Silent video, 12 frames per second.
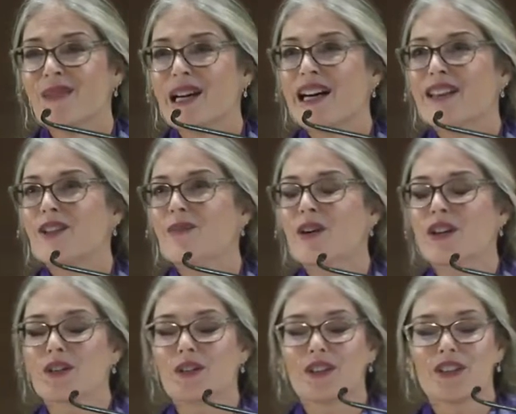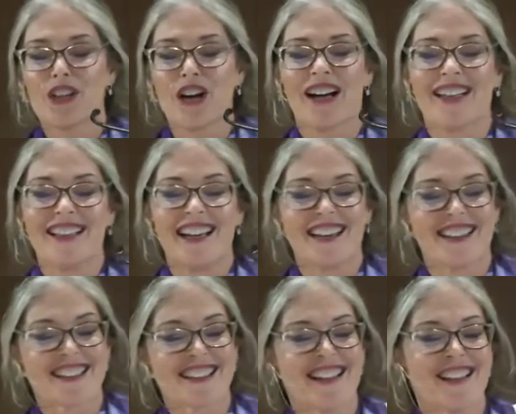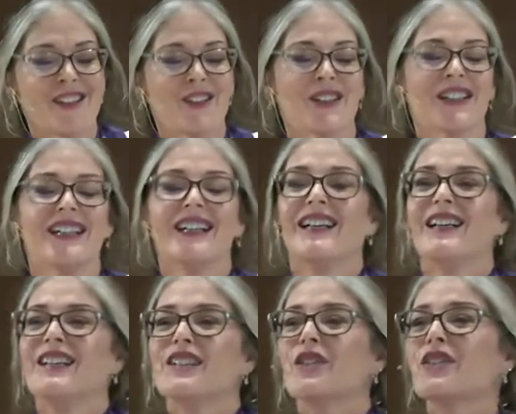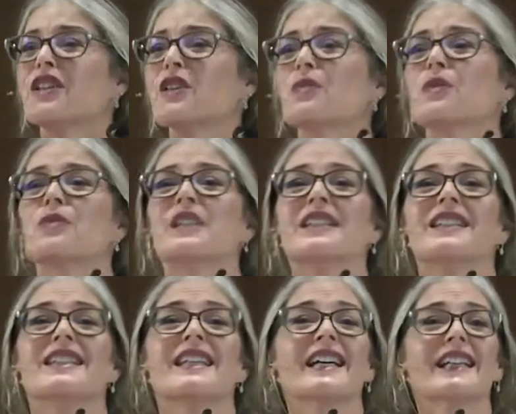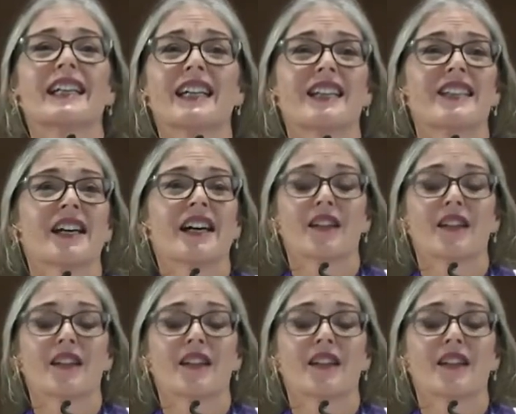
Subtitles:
Matthew, Mark, Luke, and John. Yes, thank you. So these were written decades